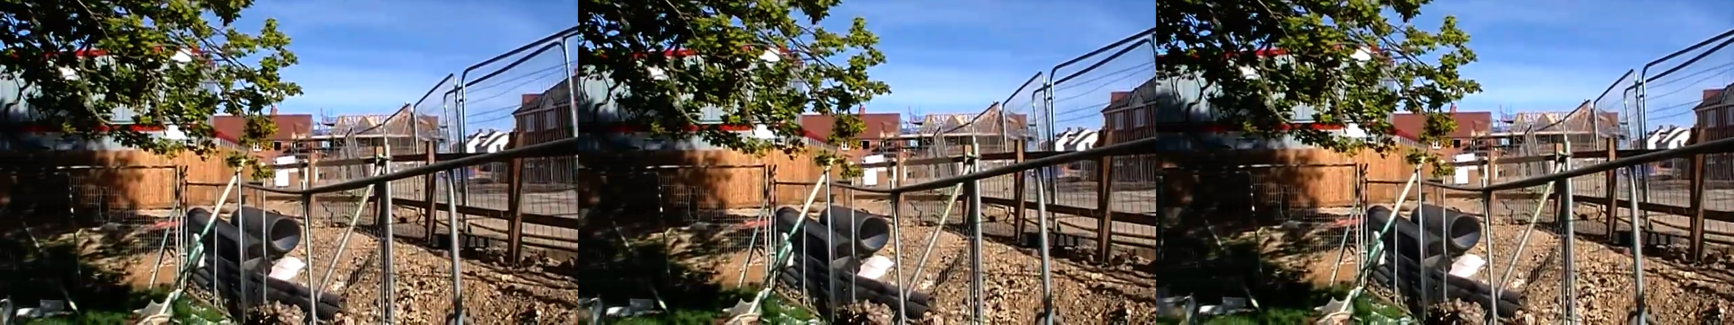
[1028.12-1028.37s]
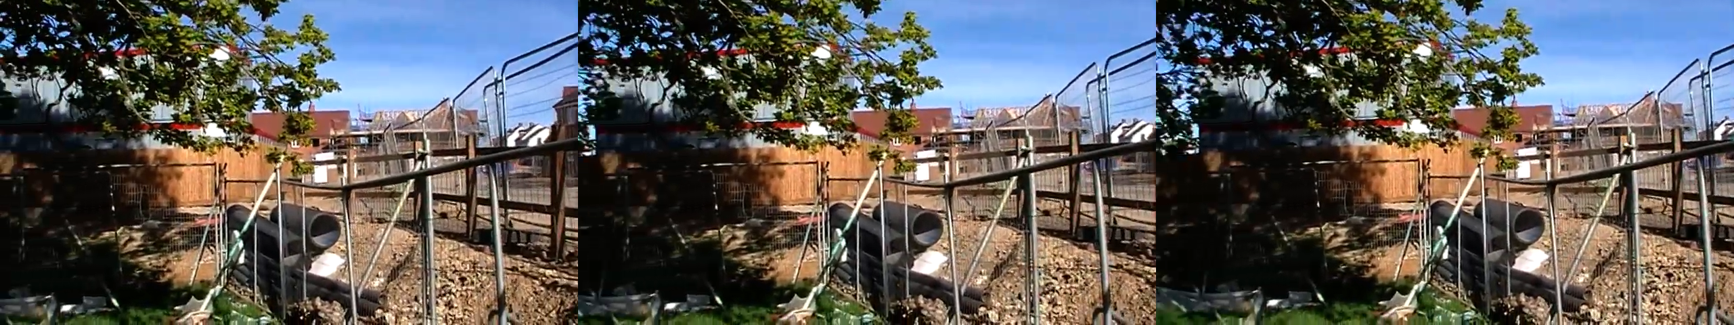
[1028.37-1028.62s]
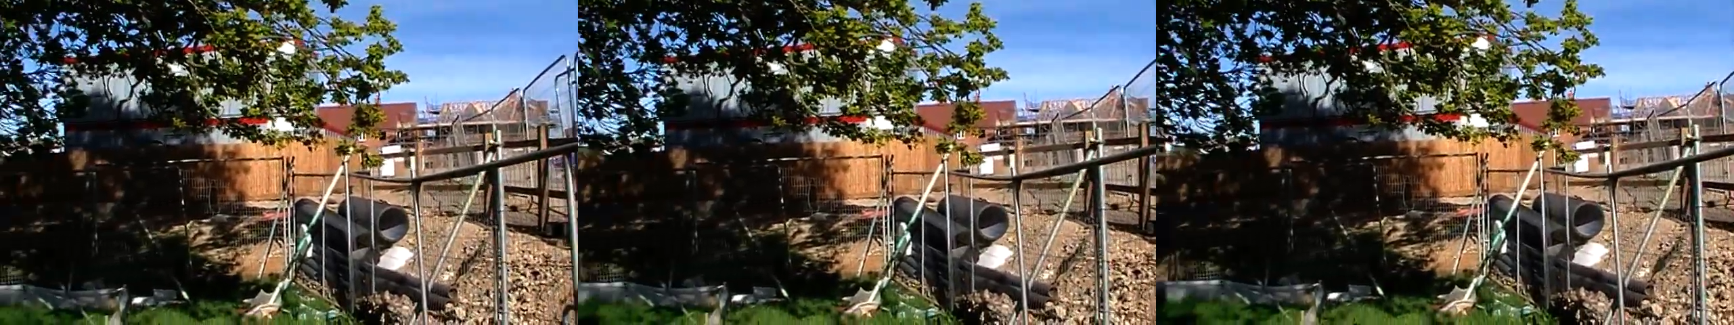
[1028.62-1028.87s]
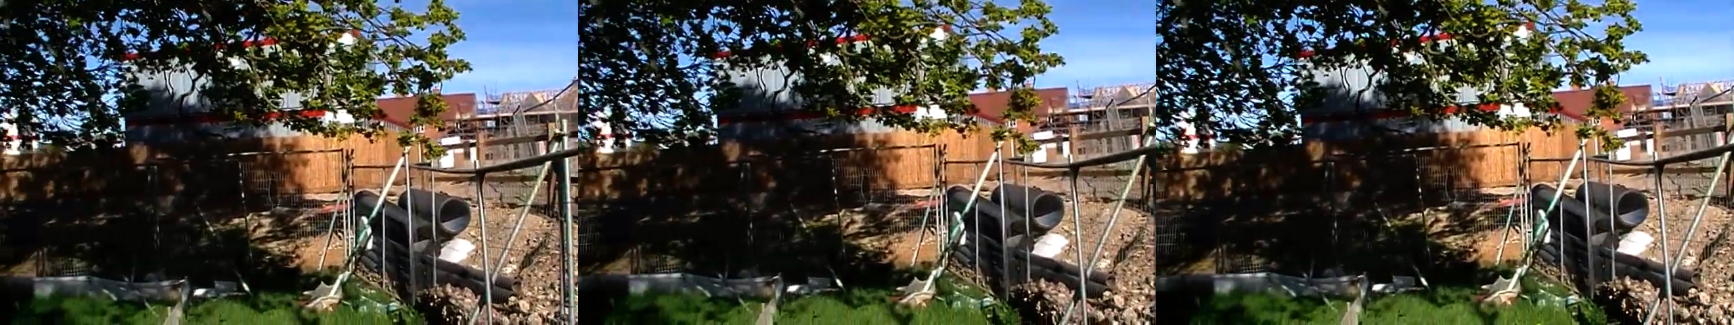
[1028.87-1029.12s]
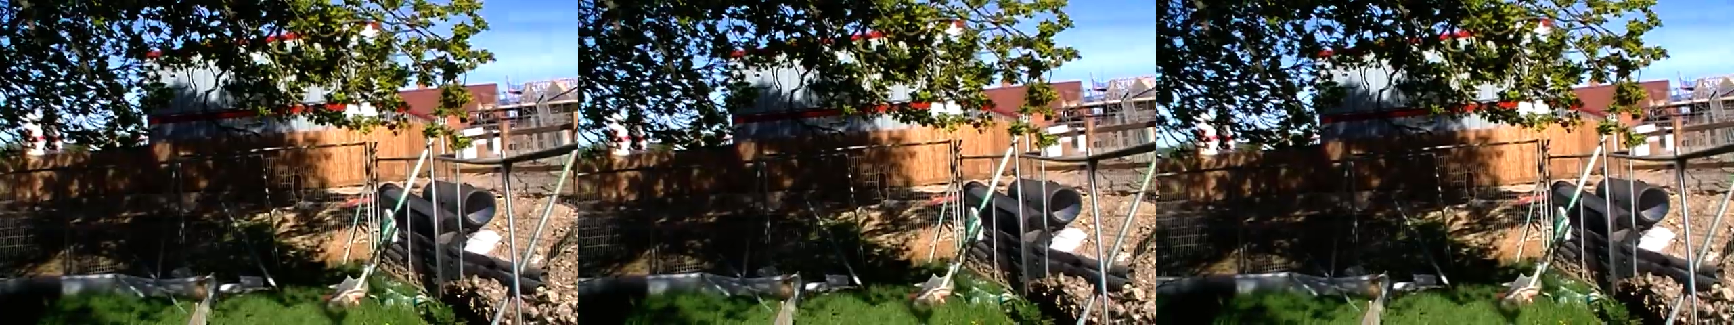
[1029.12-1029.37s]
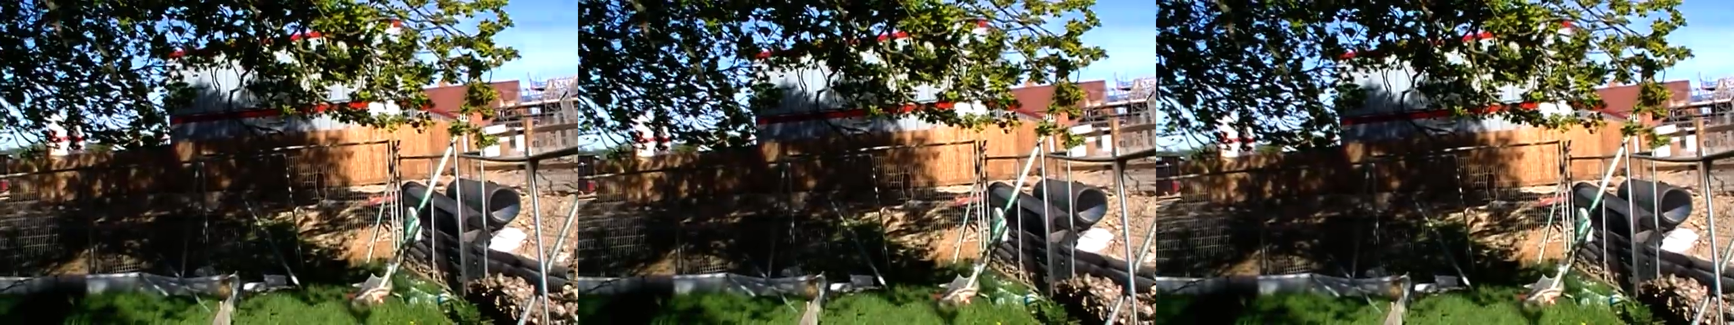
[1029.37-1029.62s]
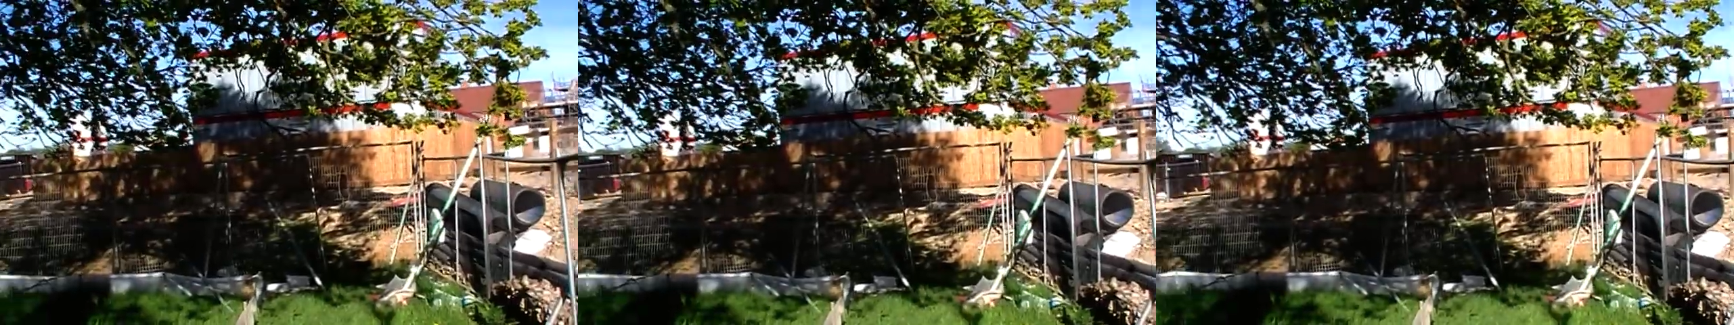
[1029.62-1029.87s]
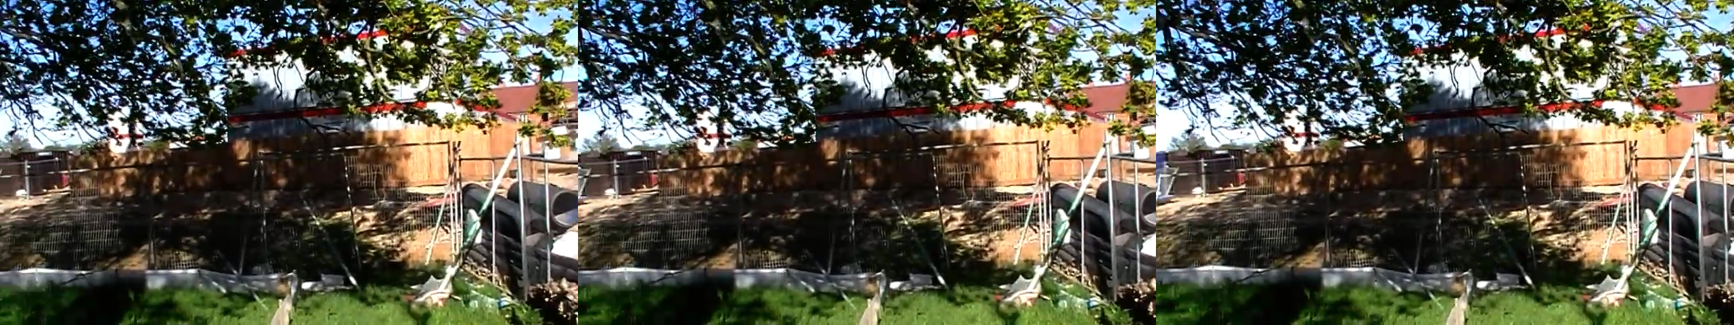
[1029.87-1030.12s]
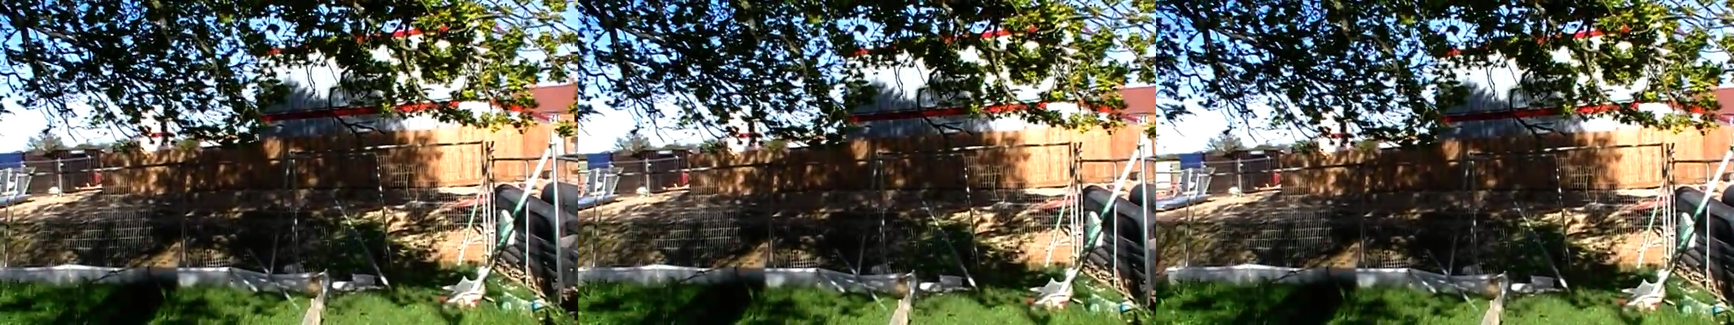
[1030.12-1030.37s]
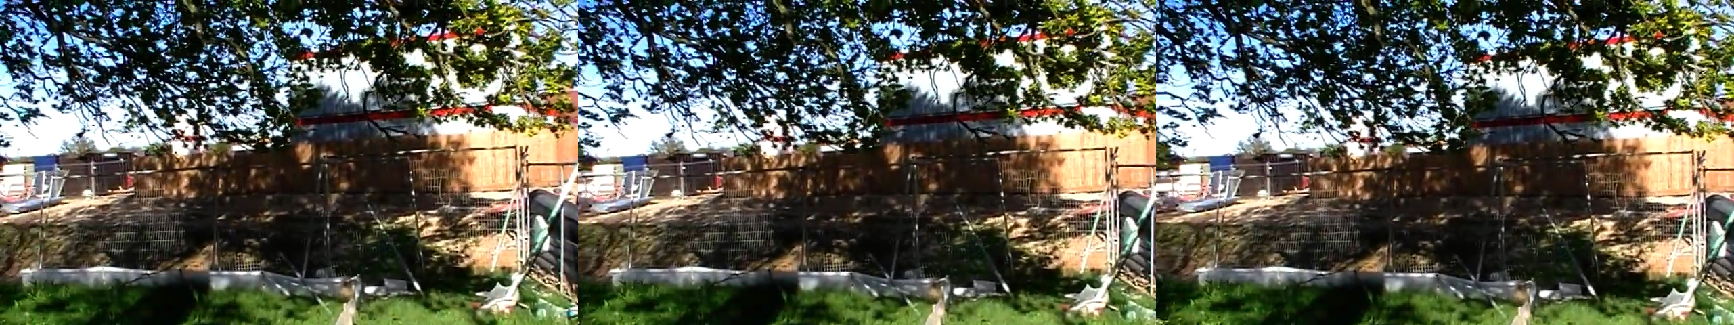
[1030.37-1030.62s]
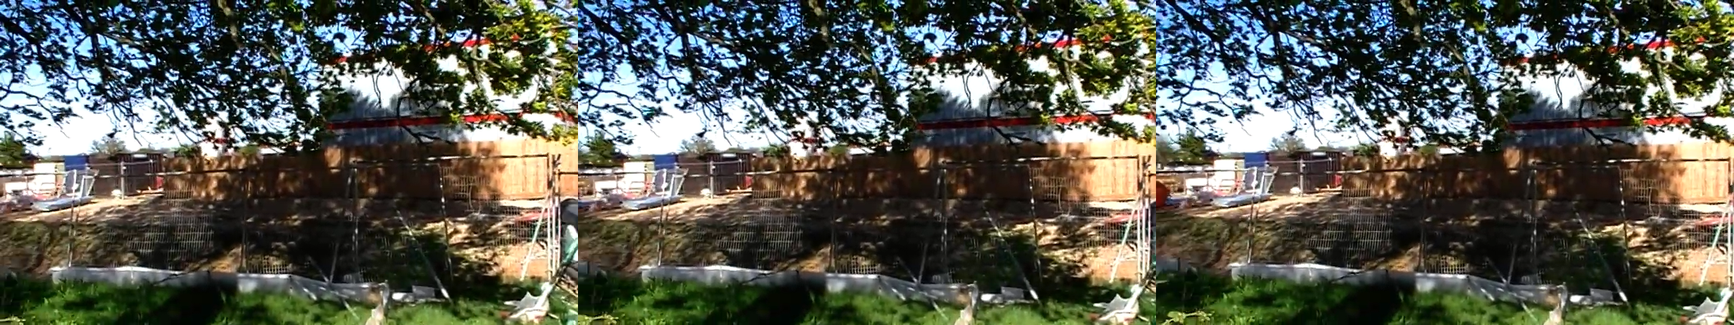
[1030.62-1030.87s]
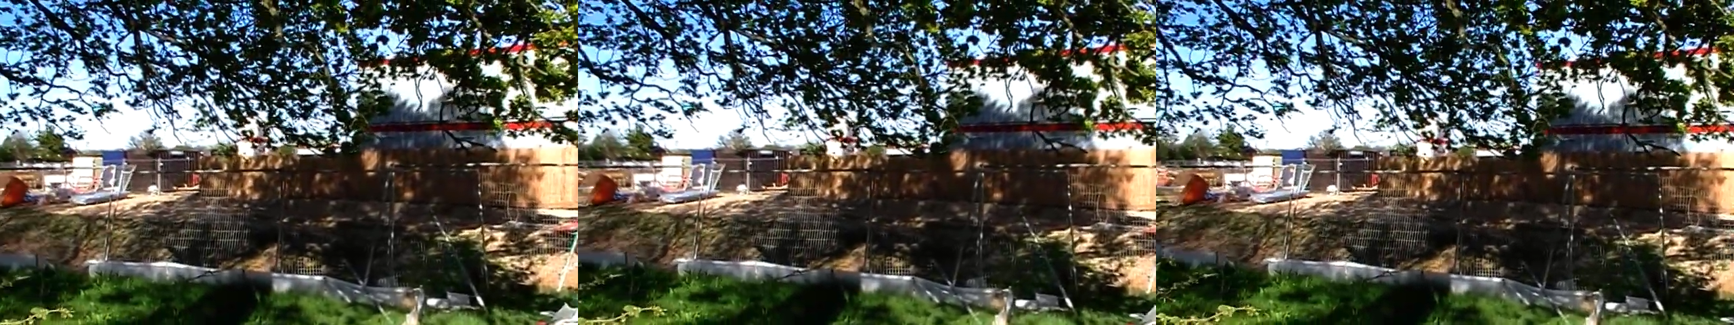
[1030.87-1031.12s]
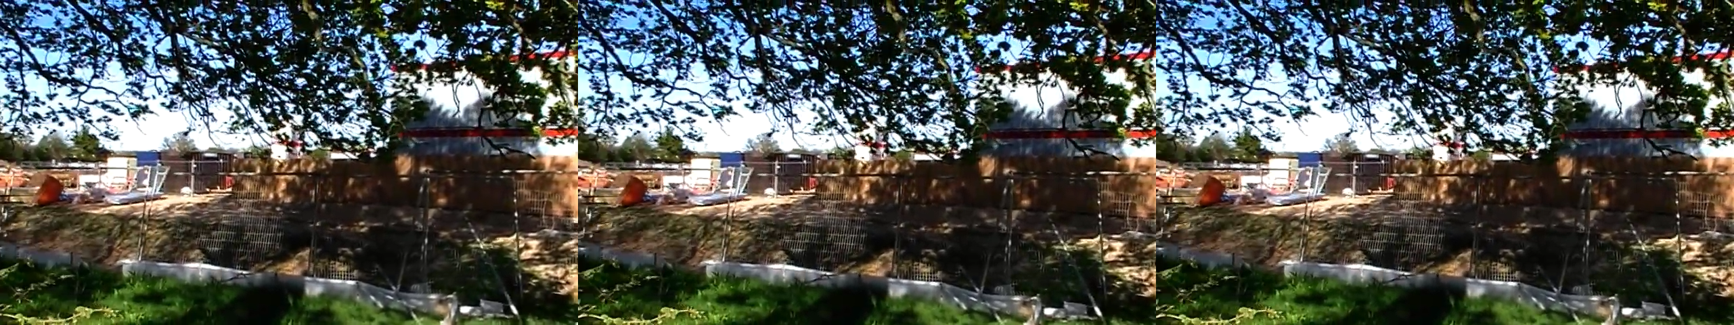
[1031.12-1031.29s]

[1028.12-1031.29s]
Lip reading: No face is visible, so there are no lips to read.